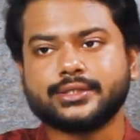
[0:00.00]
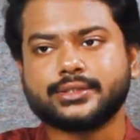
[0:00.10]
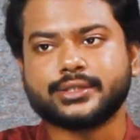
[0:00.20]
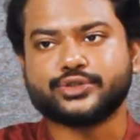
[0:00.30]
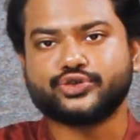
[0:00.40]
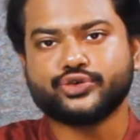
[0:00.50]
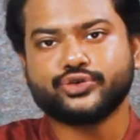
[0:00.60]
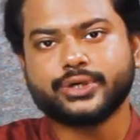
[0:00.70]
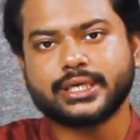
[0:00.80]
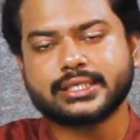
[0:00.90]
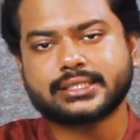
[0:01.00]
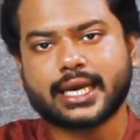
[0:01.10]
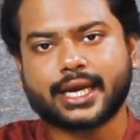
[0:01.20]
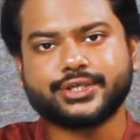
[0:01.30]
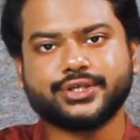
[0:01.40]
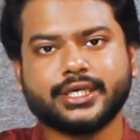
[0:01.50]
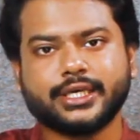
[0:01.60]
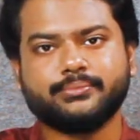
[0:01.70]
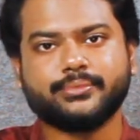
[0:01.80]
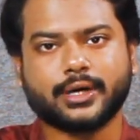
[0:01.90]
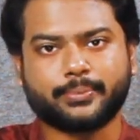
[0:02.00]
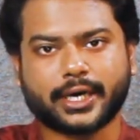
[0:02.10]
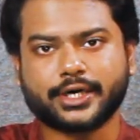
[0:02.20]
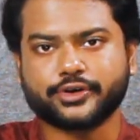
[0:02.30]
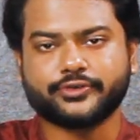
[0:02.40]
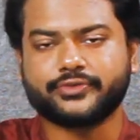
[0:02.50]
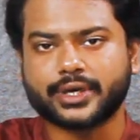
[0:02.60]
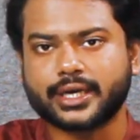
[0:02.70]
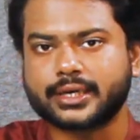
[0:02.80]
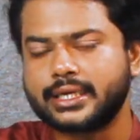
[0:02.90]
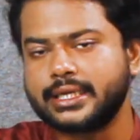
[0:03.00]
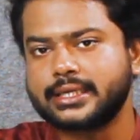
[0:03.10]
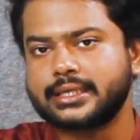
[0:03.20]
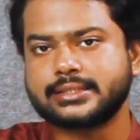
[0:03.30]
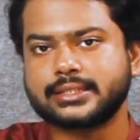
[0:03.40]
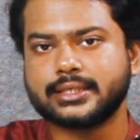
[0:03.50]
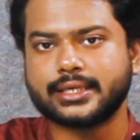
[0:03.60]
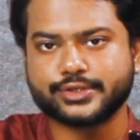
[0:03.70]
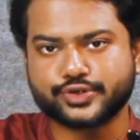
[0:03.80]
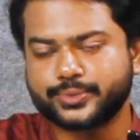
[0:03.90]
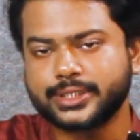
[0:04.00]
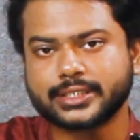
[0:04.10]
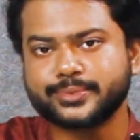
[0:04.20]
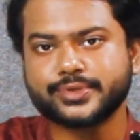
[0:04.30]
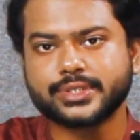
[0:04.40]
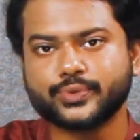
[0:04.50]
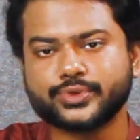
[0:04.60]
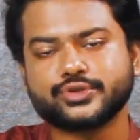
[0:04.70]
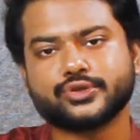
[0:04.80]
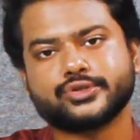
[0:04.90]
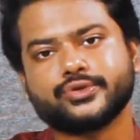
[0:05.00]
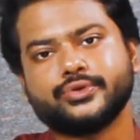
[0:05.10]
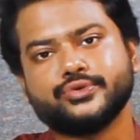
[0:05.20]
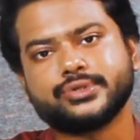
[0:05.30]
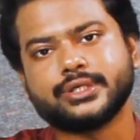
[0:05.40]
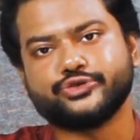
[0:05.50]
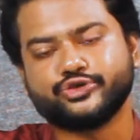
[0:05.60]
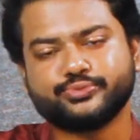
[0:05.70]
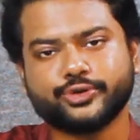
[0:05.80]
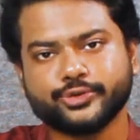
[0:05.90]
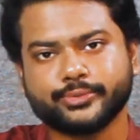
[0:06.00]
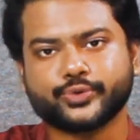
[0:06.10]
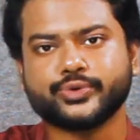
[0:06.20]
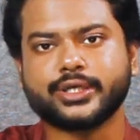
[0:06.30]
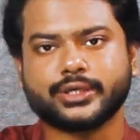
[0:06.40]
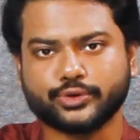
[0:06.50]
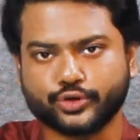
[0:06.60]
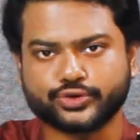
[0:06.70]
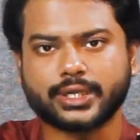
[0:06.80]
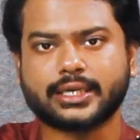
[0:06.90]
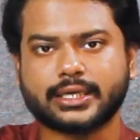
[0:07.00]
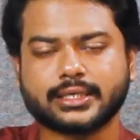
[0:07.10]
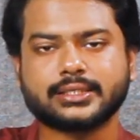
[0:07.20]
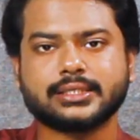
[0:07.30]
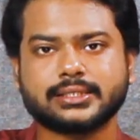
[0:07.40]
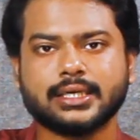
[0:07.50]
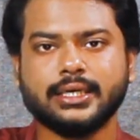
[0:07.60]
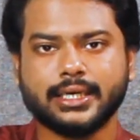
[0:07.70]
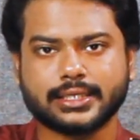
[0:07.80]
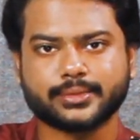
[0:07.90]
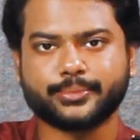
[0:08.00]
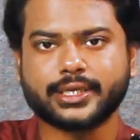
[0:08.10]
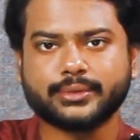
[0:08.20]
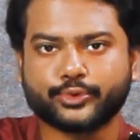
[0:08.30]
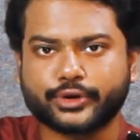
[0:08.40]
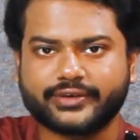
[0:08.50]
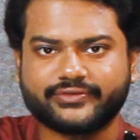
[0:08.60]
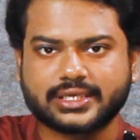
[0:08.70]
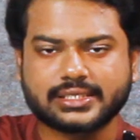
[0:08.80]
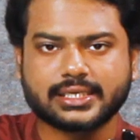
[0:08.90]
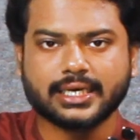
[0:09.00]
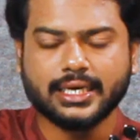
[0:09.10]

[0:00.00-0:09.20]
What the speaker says: The jor is actually a part of Indian classical instrumental music, which is also used in Drupad, but we'll go to that later since it is a bit more advanced.